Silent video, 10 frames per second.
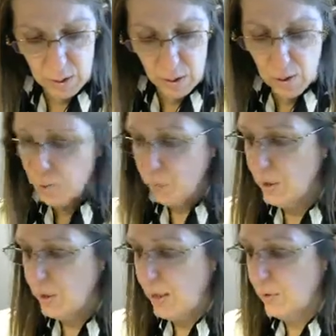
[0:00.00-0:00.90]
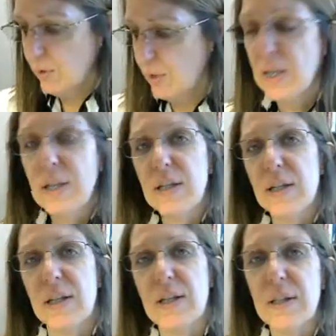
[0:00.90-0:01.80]

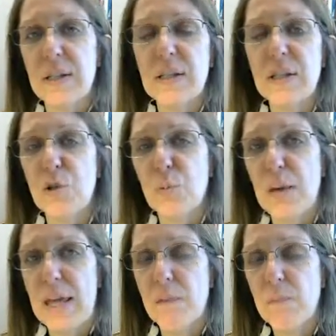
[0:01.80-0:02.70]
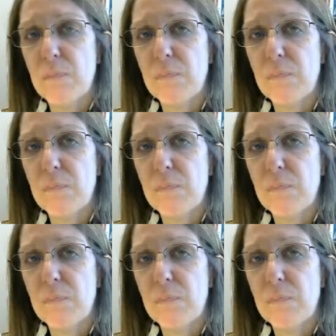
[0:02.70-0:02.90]
$3,663.